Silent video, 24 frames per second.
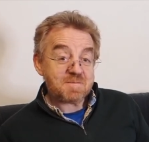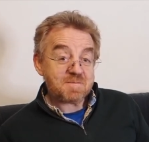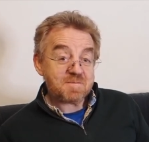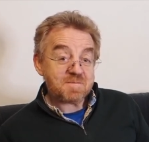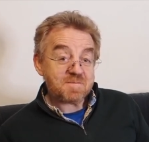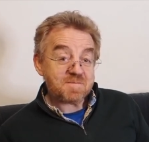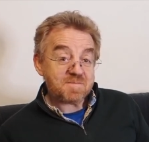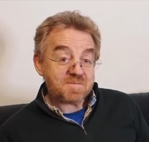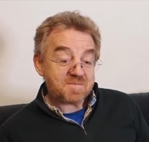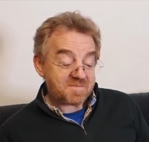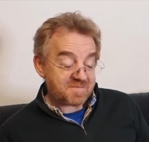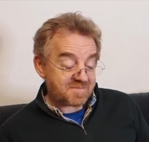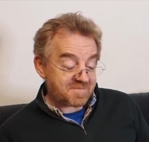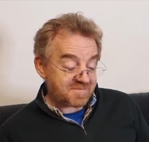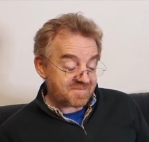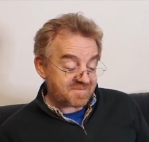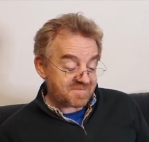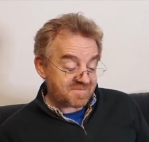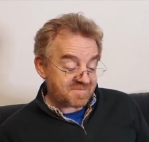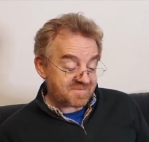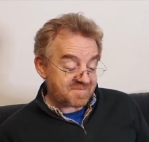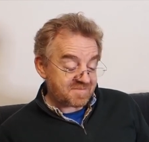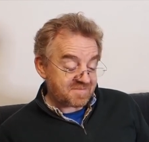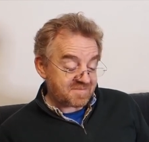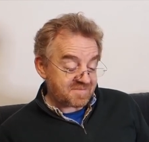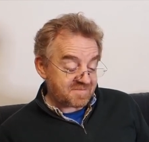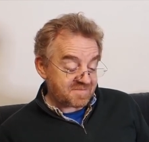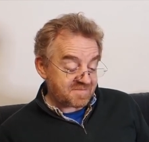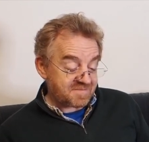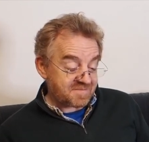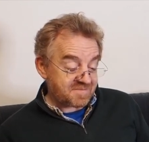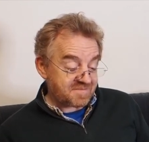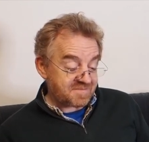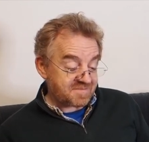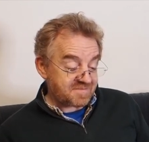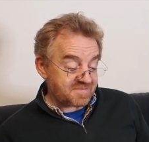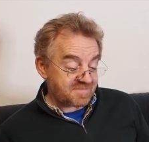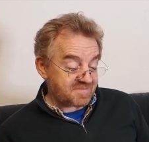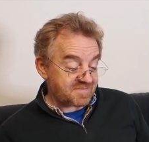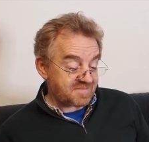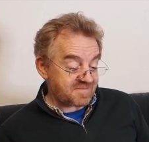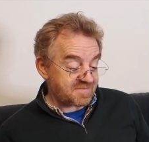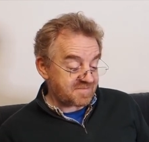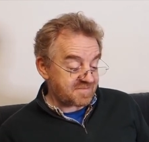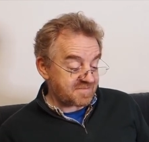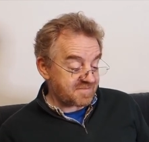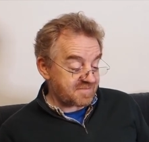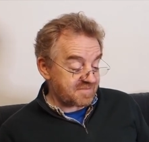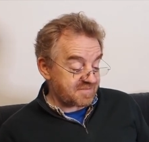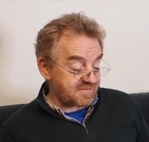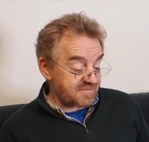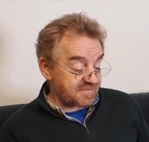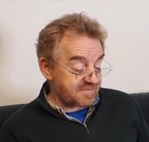(silence)